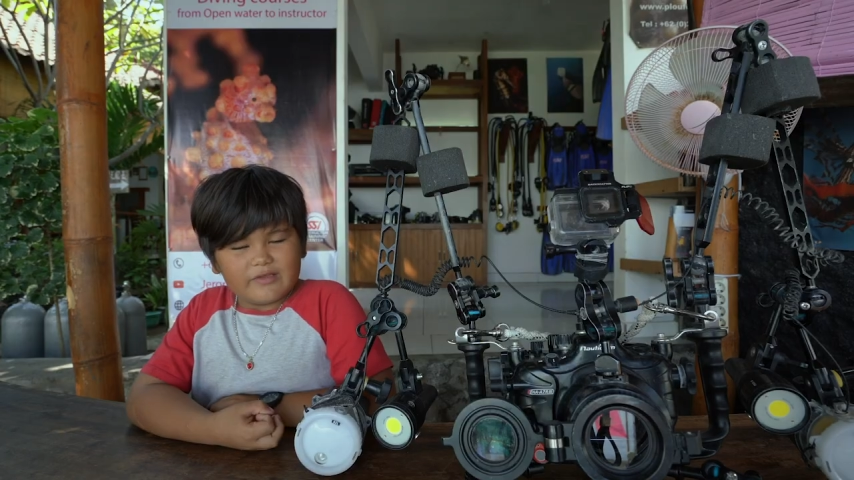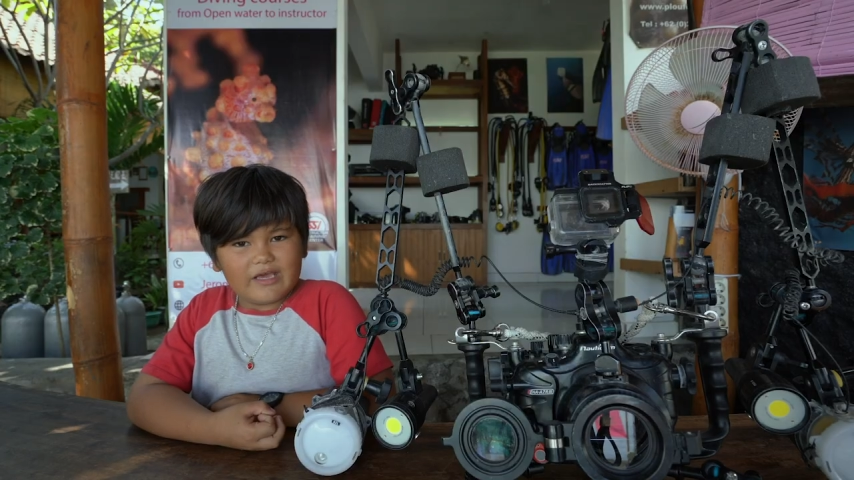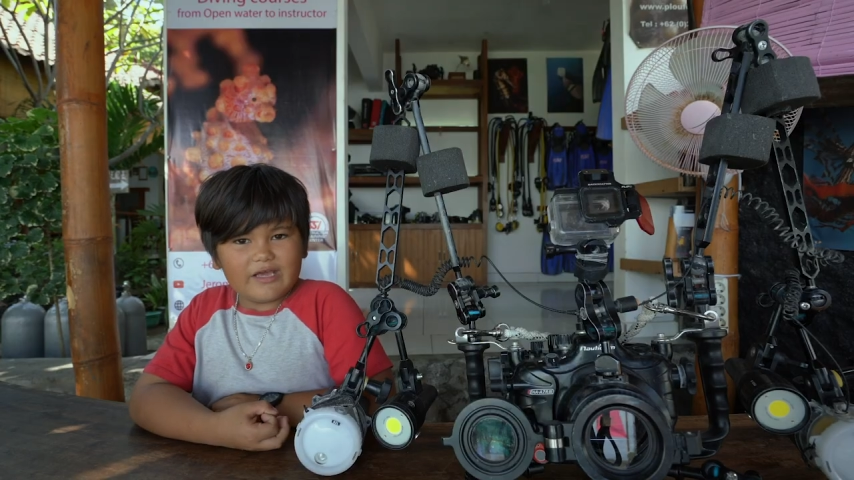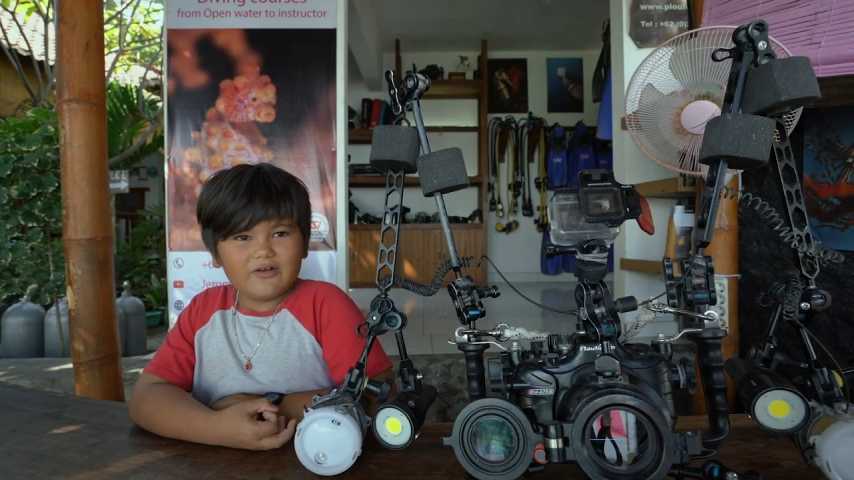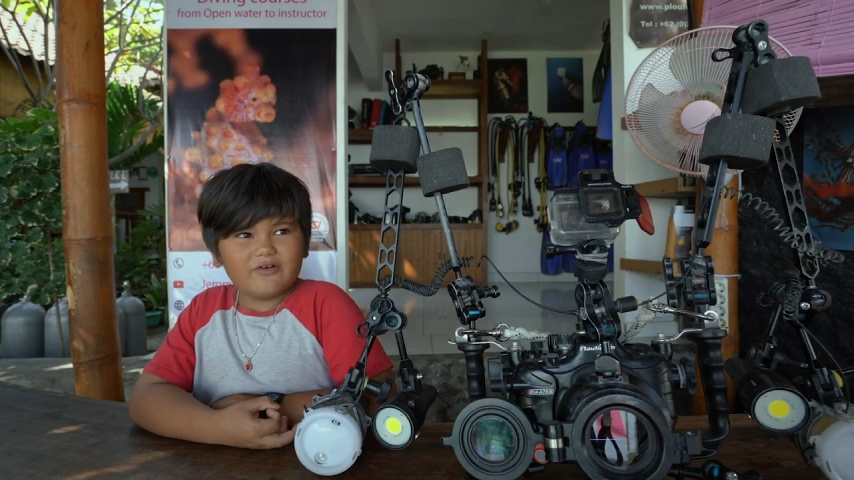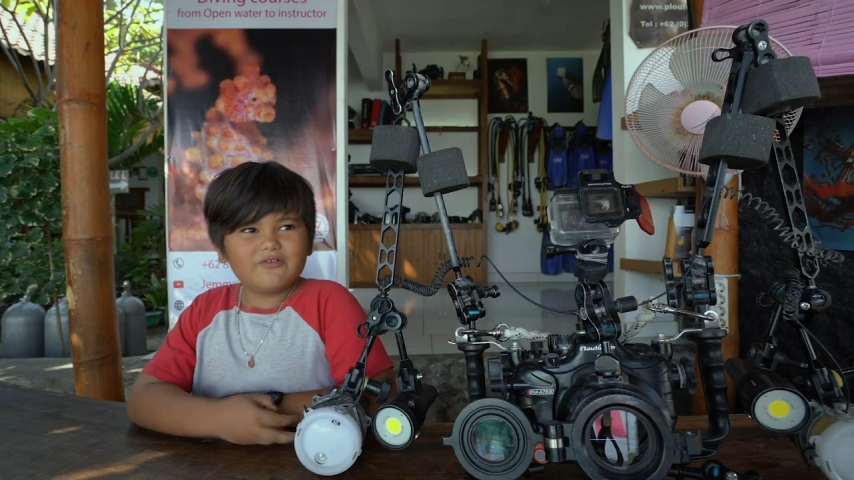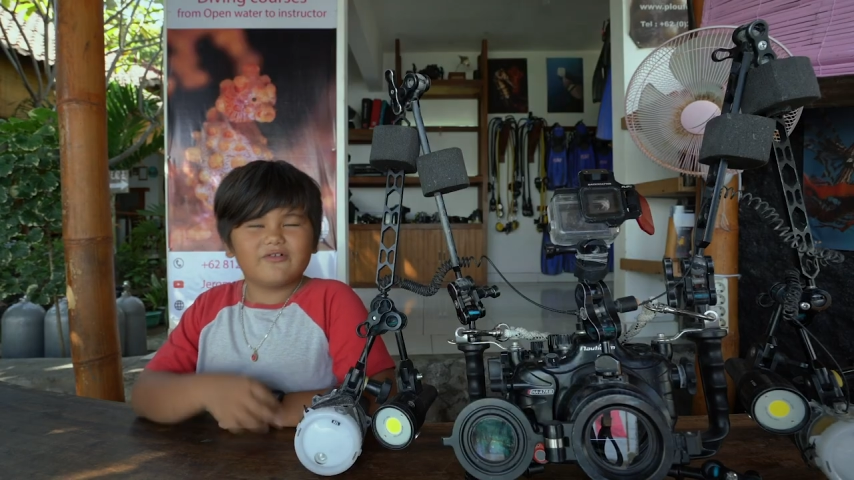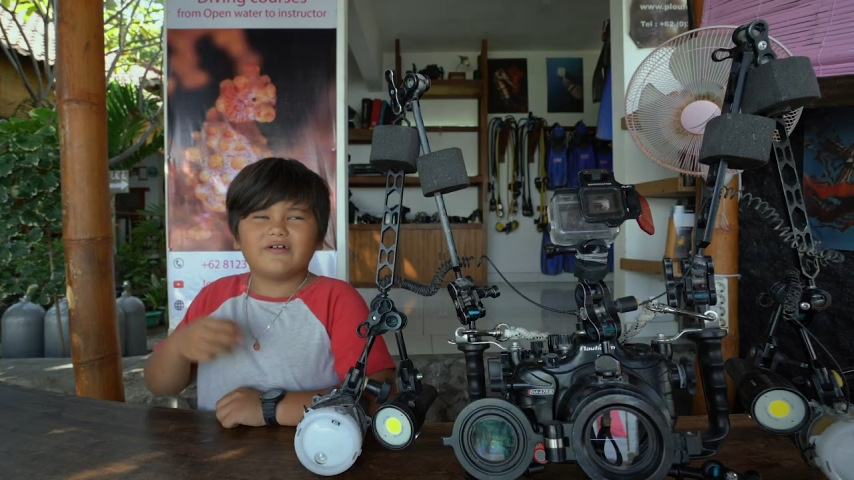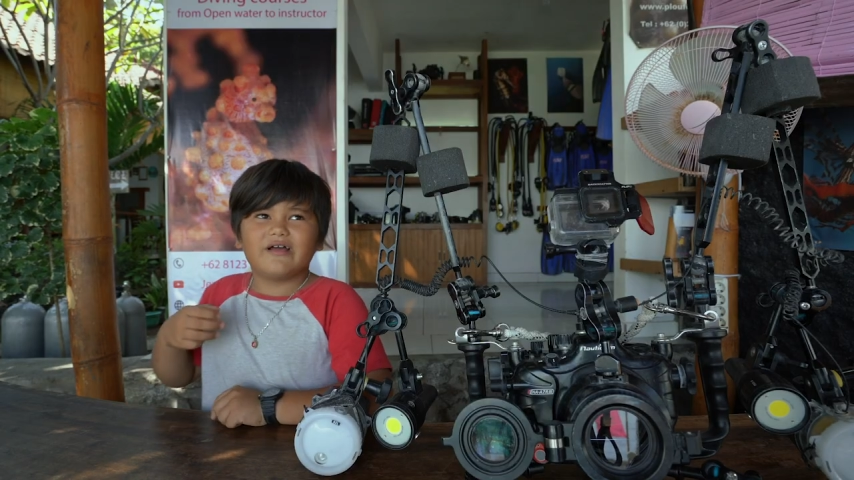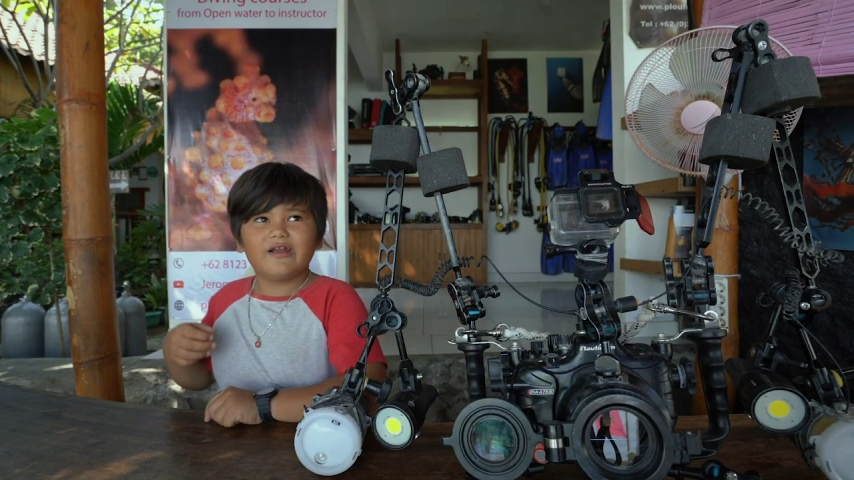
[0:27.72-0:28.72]

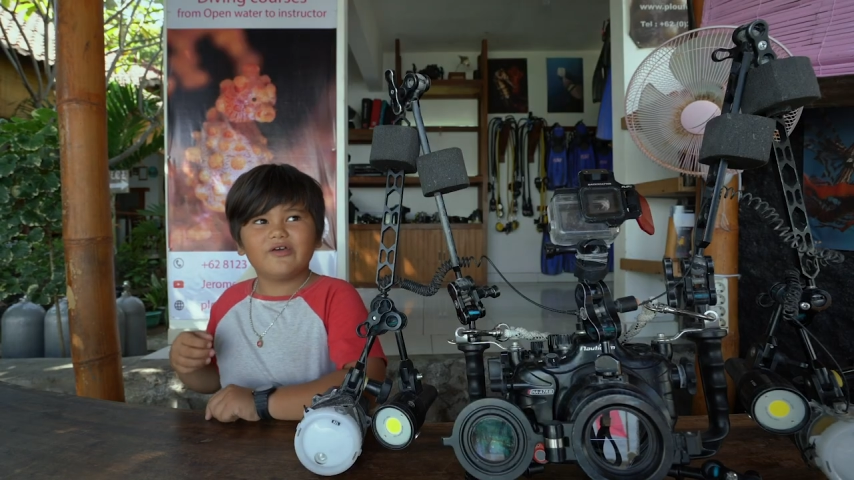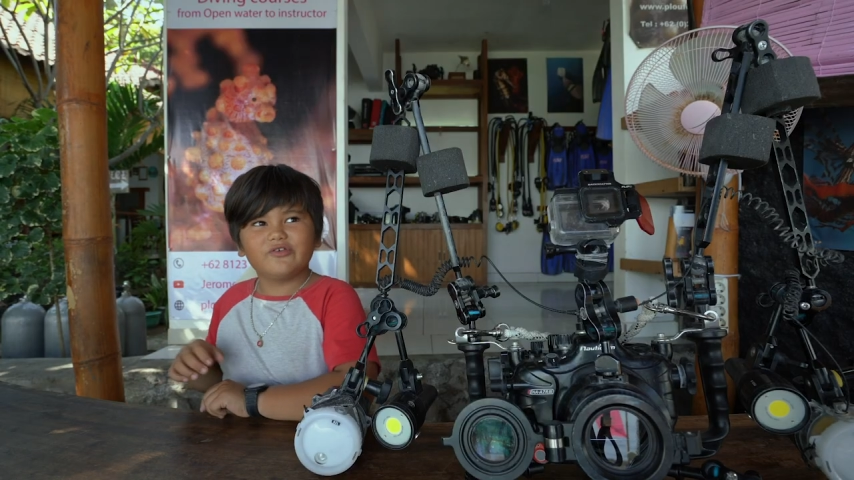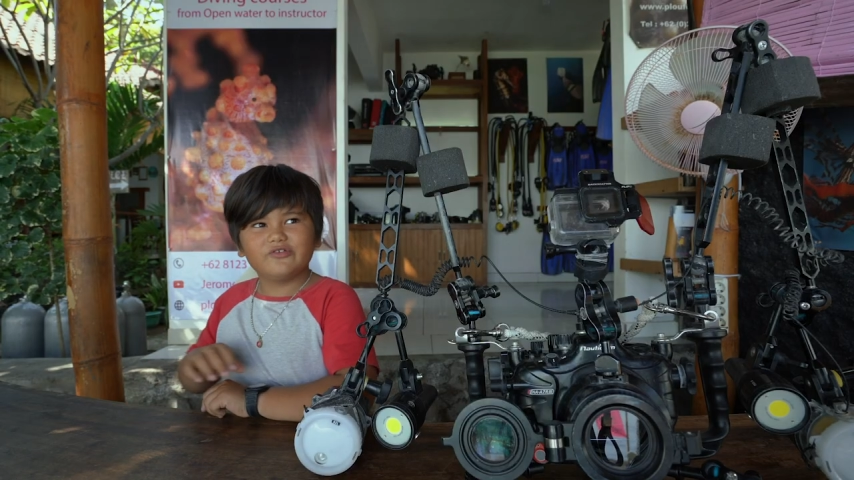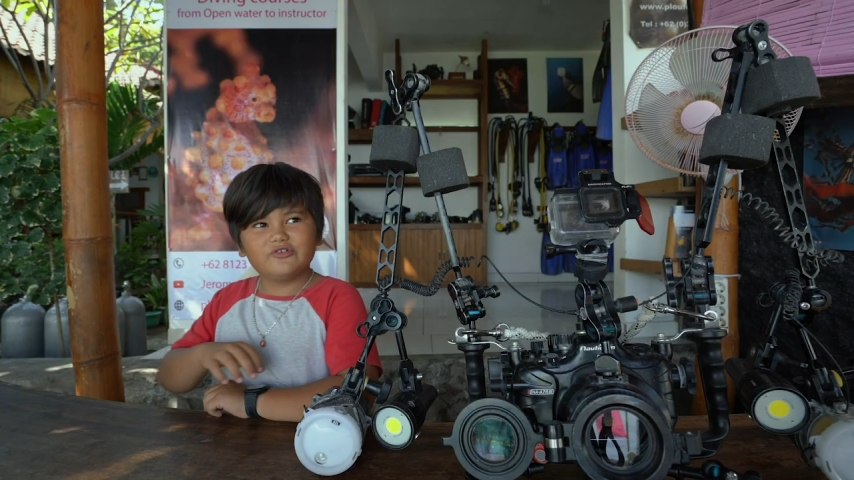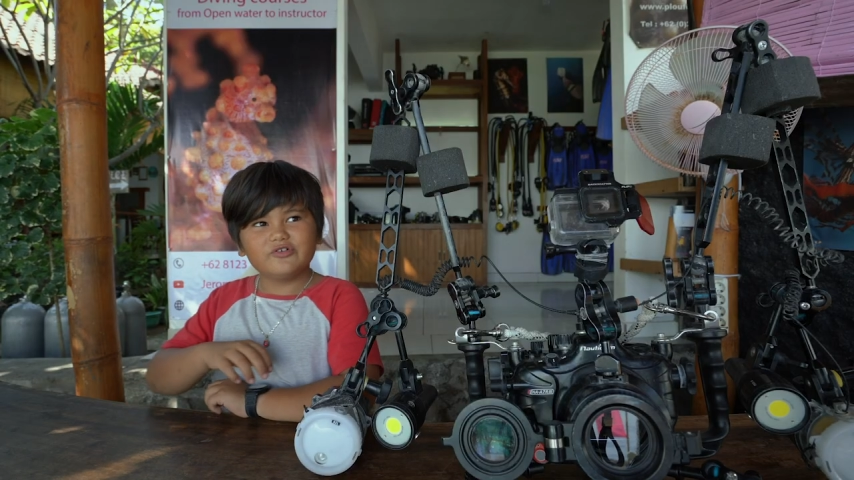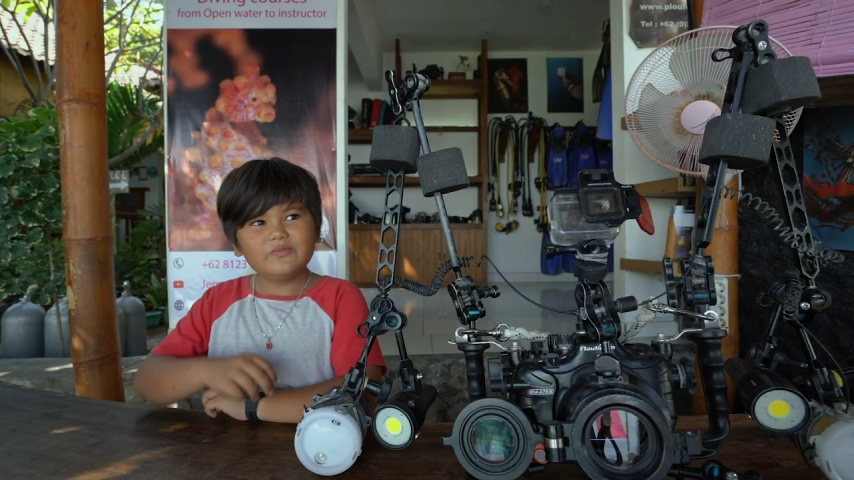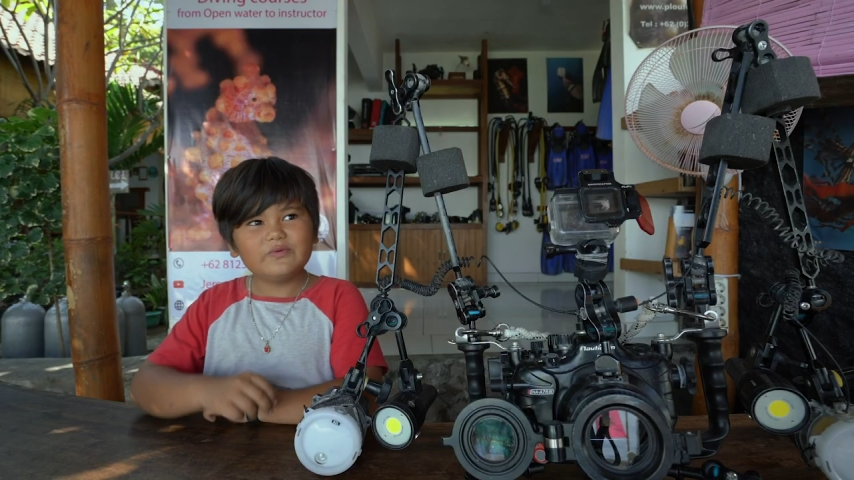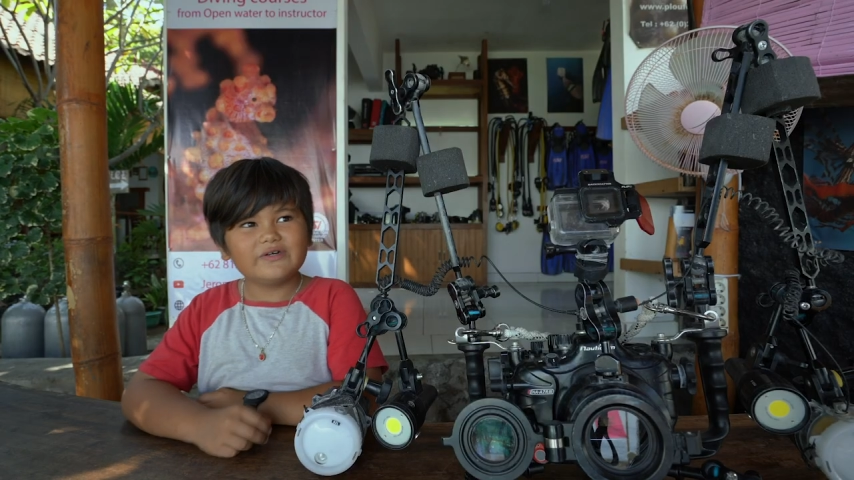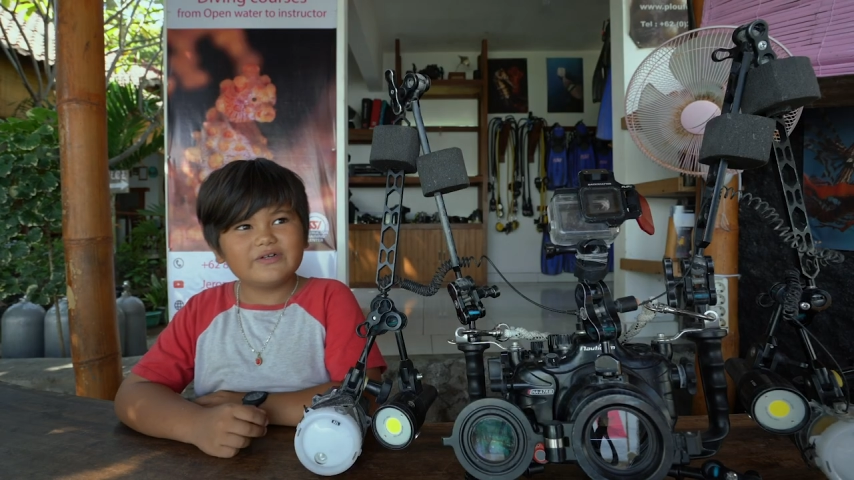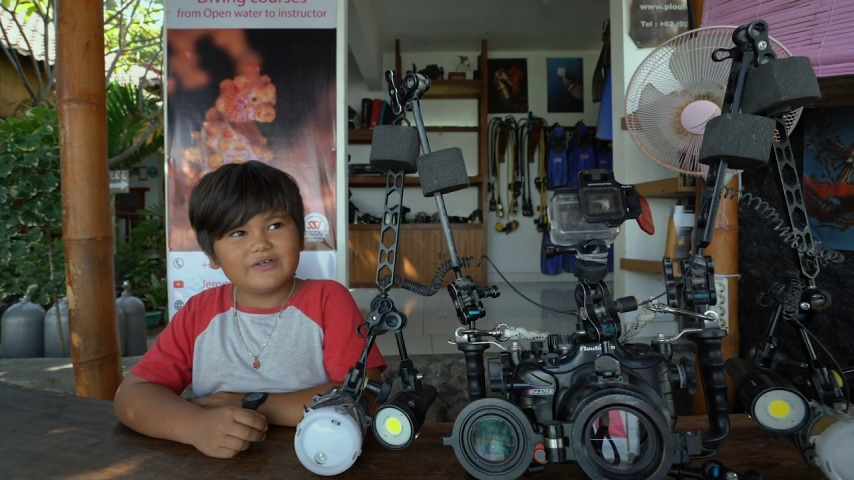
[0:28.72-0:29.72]
Hello YouTube.